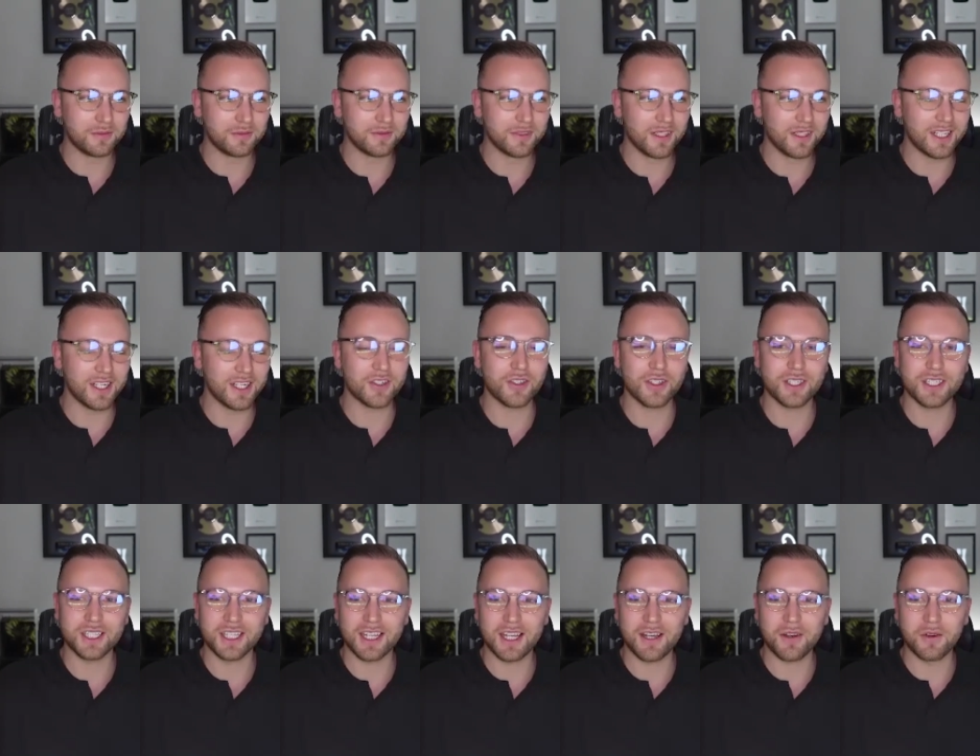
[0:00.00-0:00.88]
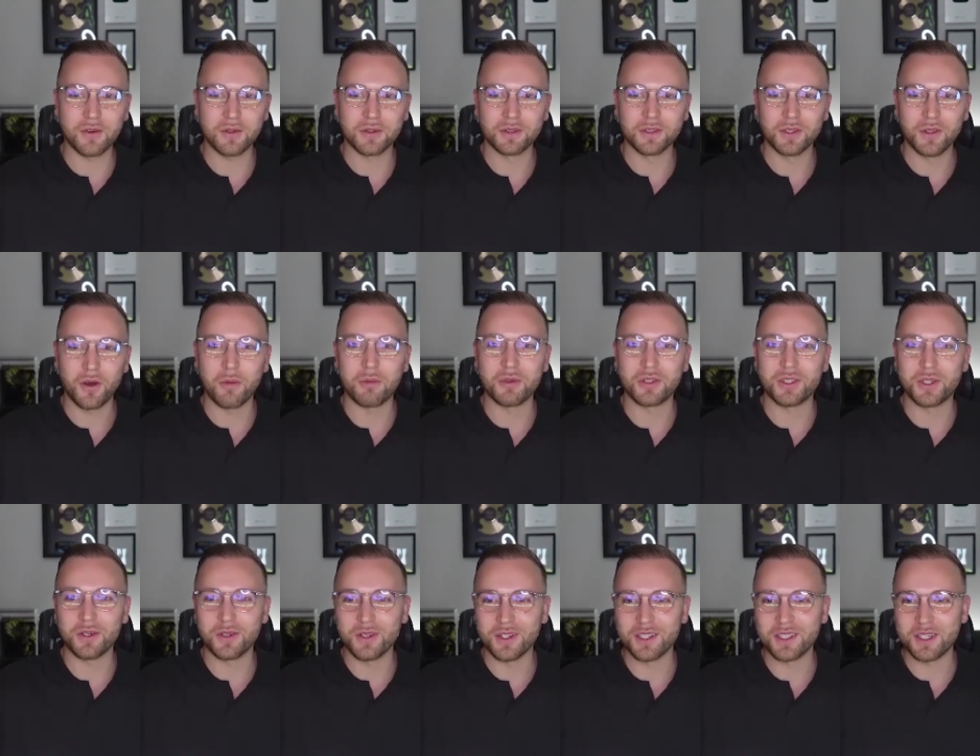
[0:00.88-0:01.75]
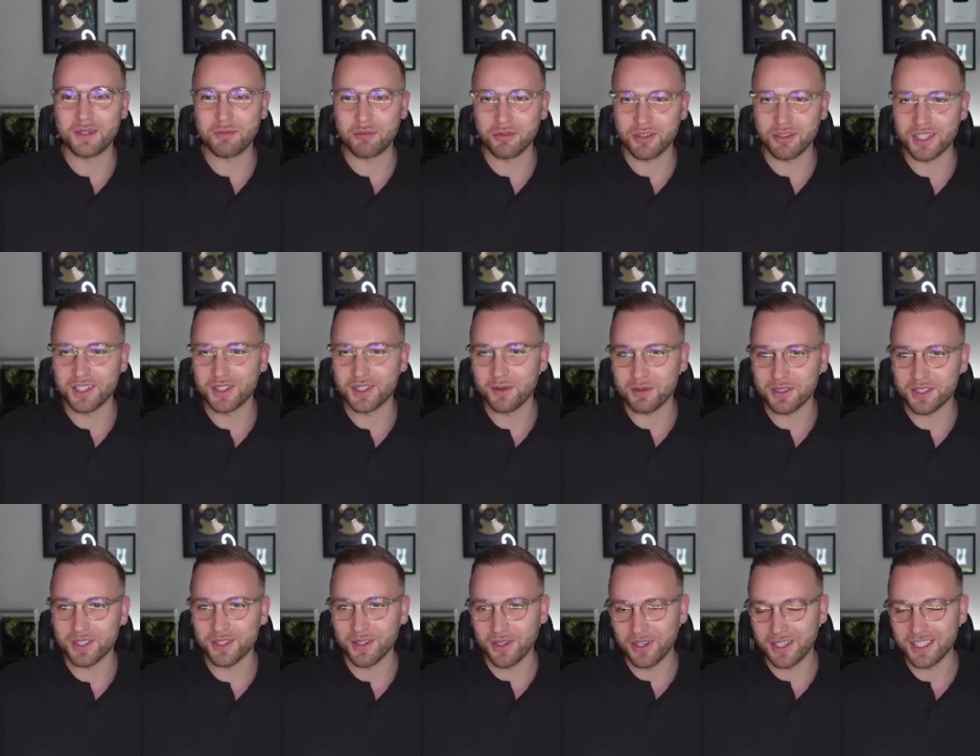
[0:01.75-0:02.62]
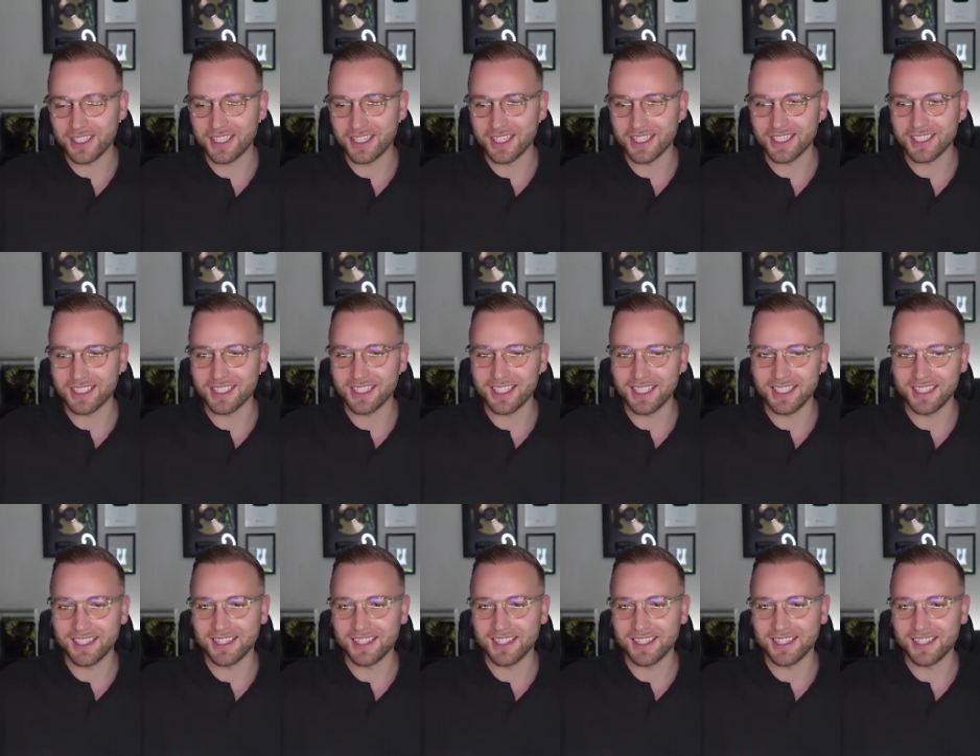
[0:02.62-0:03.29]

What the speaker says: It's interesting how opportunity breeds opportunity, isn't it?